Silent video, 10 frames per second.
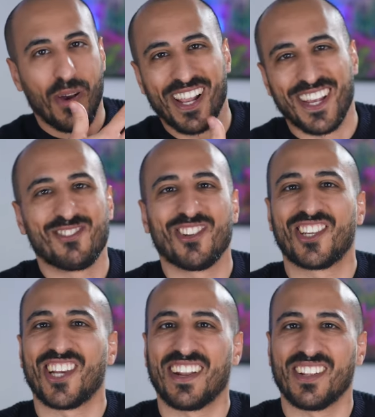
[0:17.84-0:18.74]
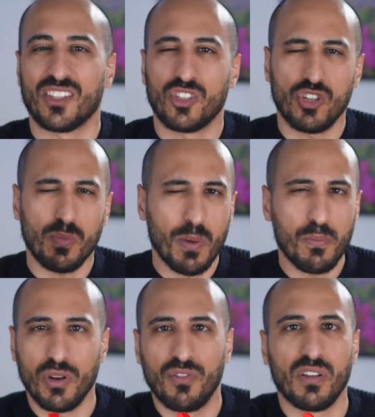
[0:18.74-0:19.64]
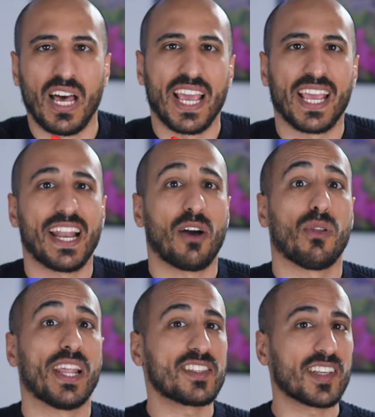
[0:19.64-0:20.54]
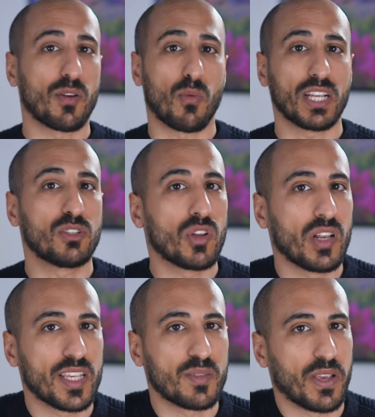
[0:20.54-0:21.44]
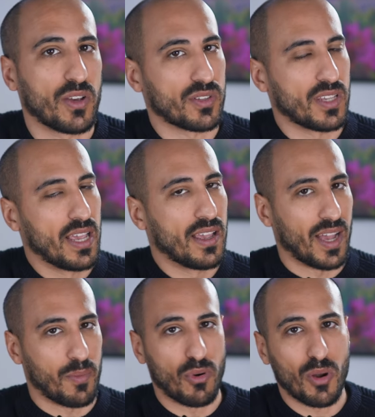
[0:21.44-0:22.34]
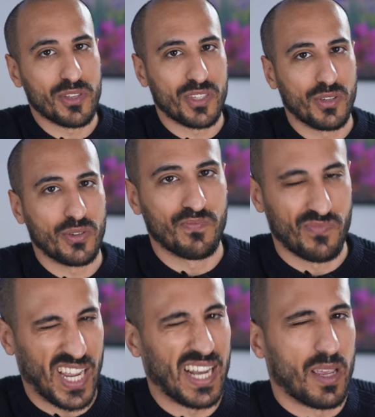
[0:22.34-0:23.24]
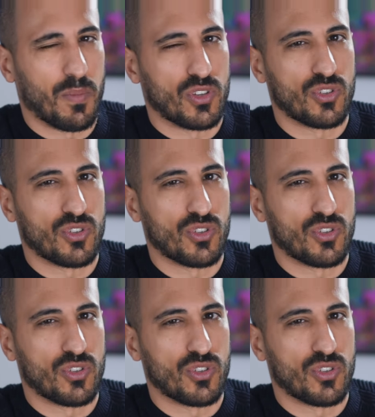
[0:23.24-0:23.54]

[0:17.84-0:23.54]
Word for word: welcome to the channel, drop a beautiful like and now let's get right to the list because I promised you, I'll keep it